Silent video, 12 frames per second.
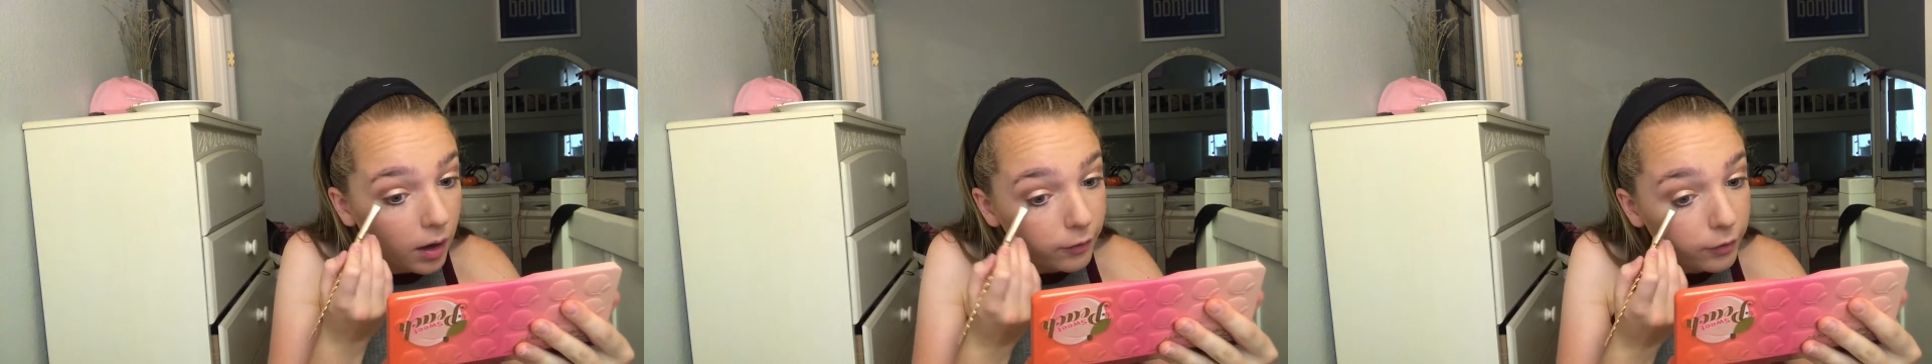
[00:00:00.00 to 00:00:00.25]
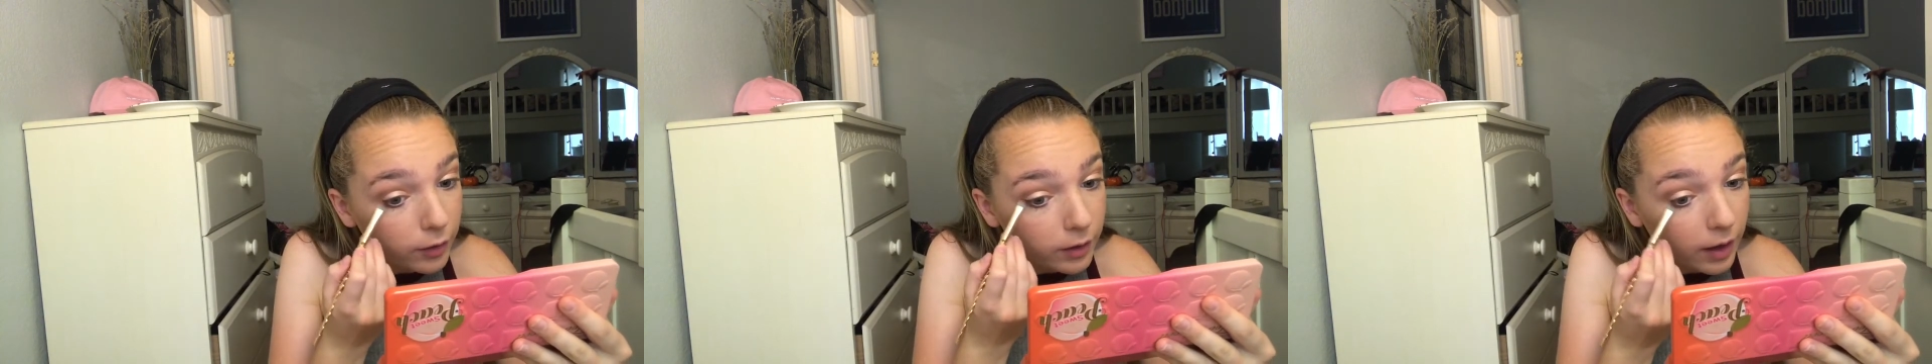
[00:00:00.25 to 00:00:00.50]

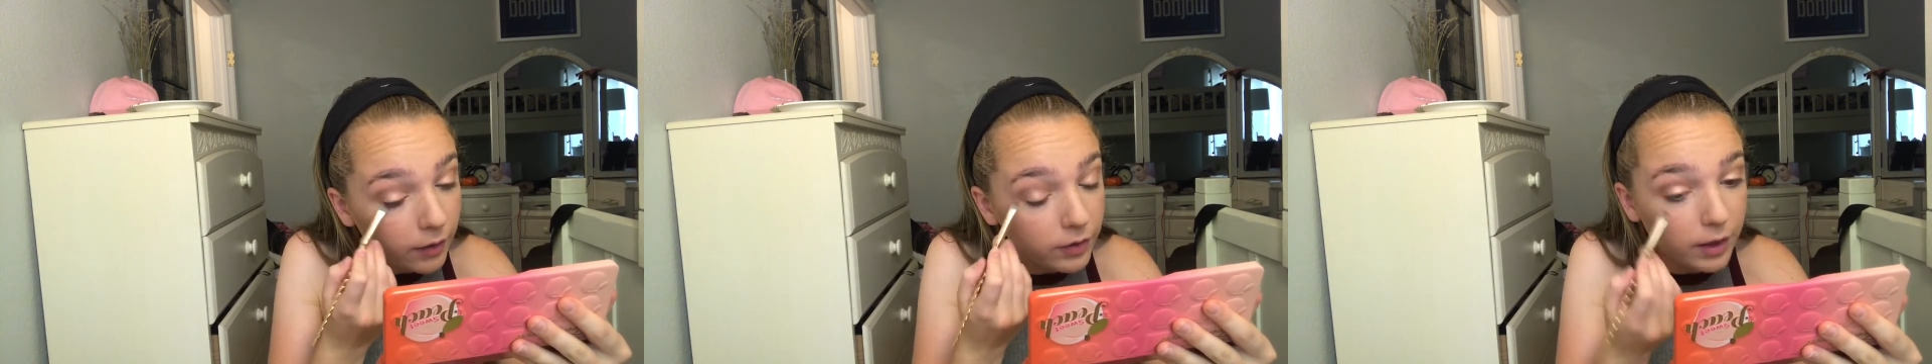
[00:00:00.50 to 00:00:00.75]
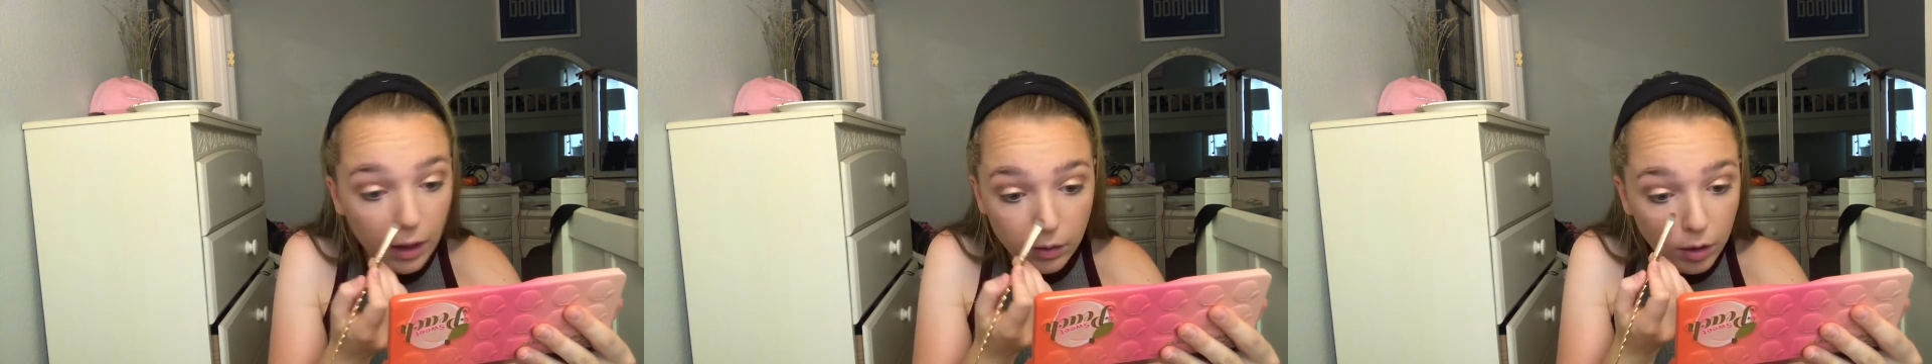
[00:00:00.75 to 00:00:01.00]
for an
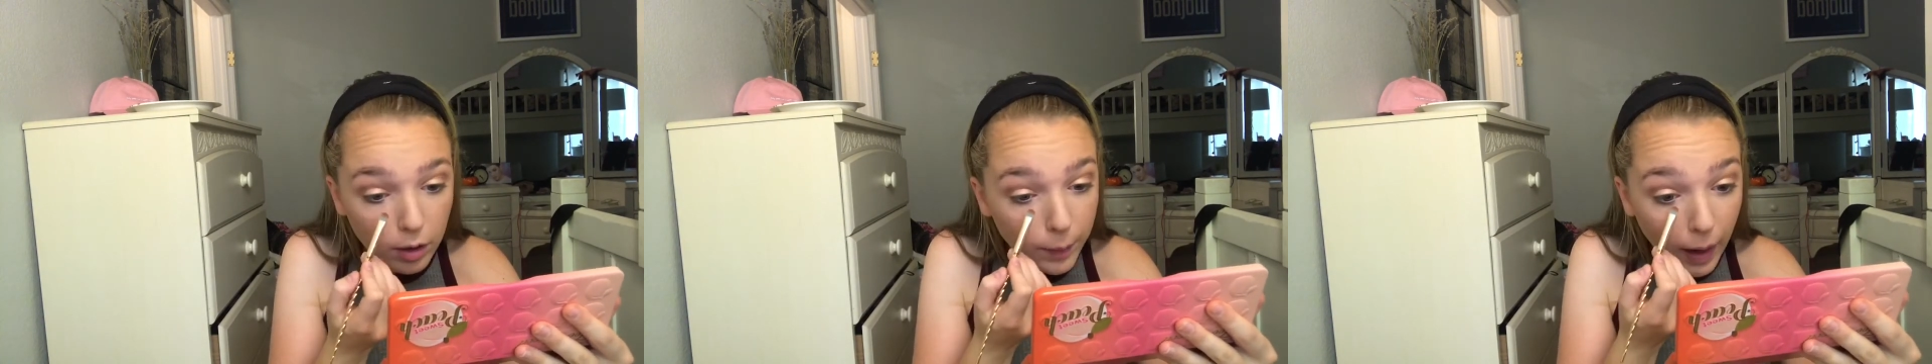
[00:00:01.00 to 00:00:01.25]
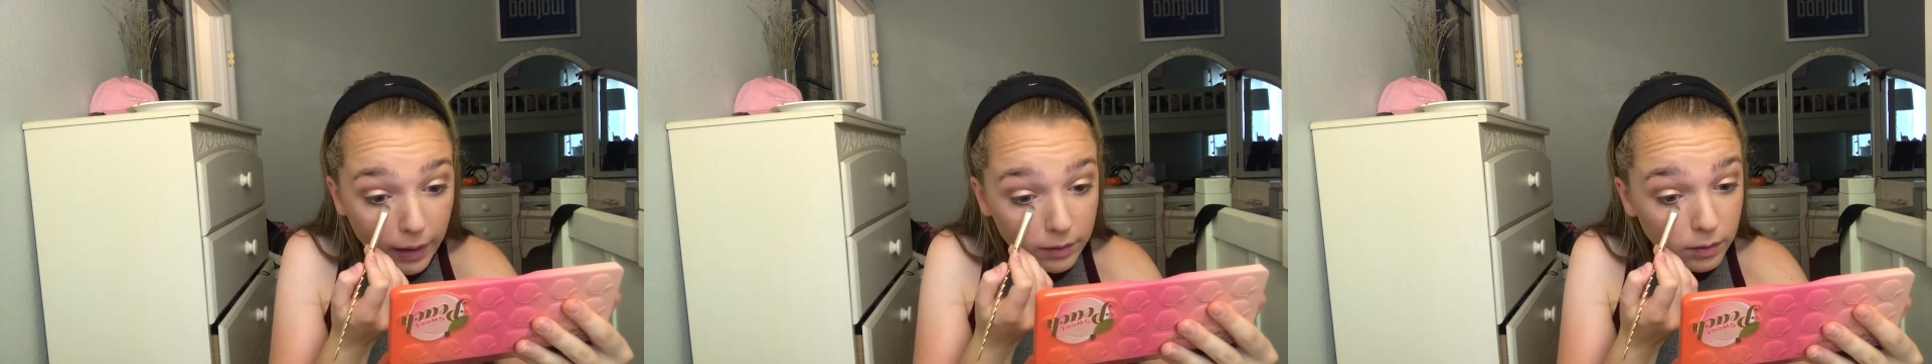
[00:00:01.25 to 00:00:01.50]
everyday look,
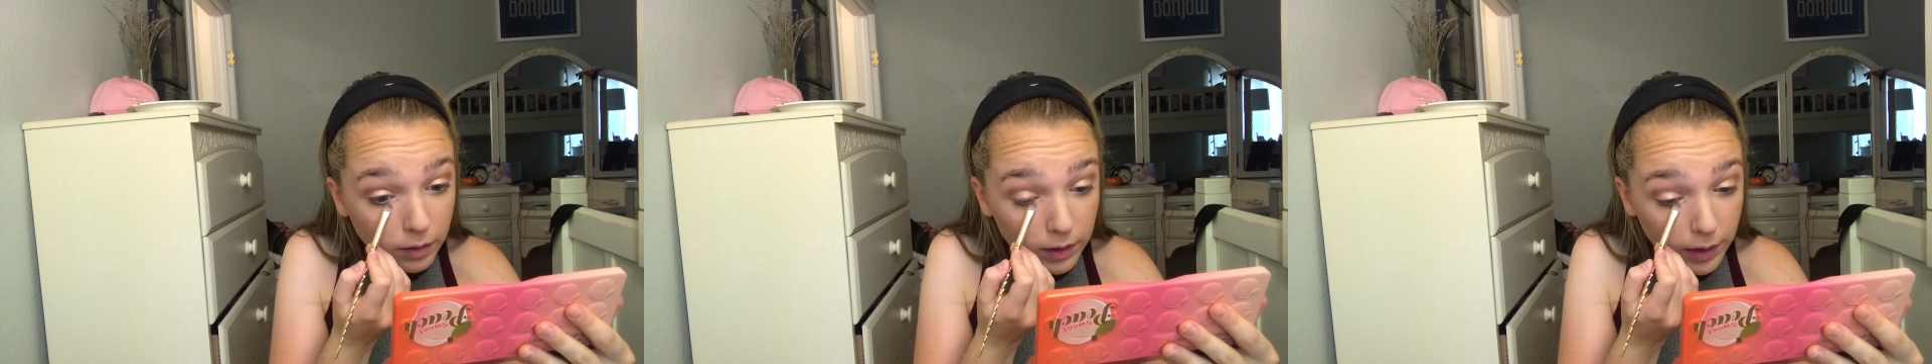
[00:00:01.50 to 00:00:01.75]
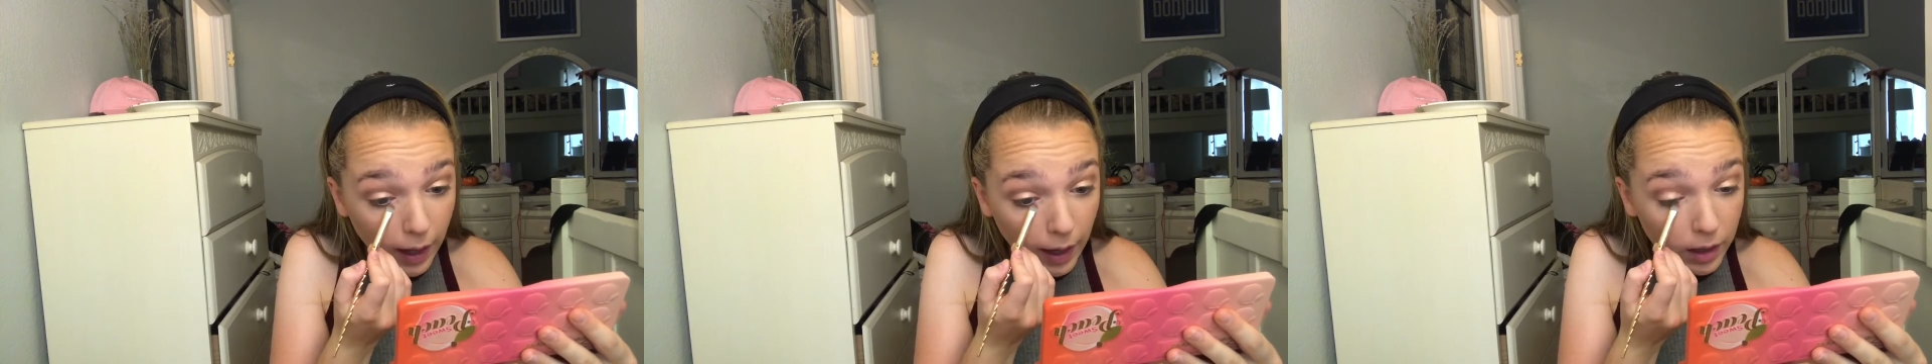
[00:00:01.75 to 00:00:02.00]
but I still like
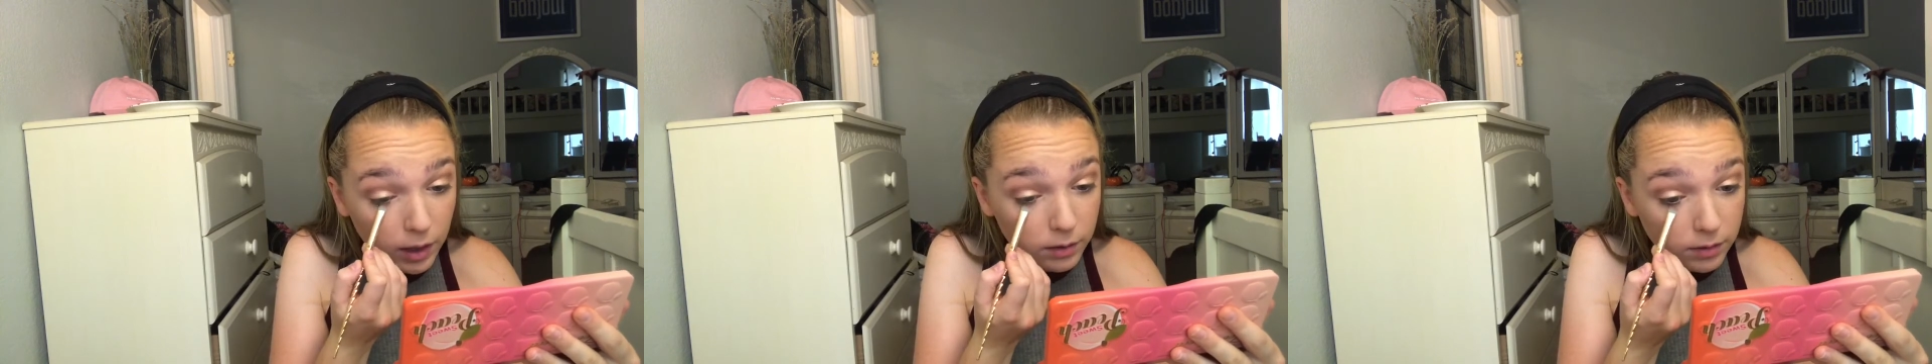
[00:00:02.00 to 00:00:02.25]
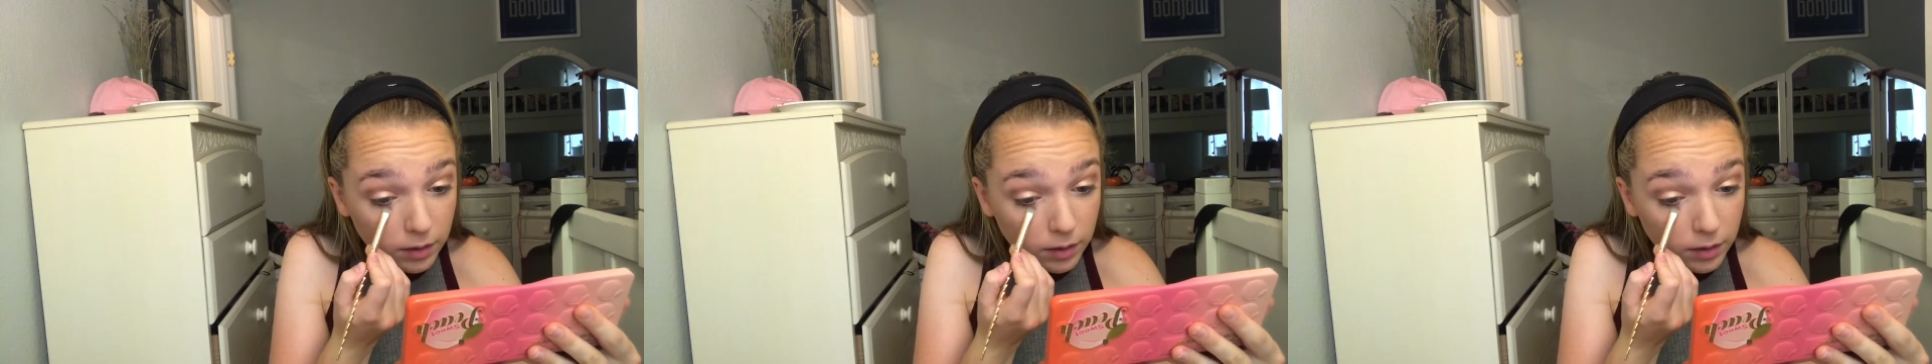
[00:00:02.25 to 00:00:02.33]
to add it because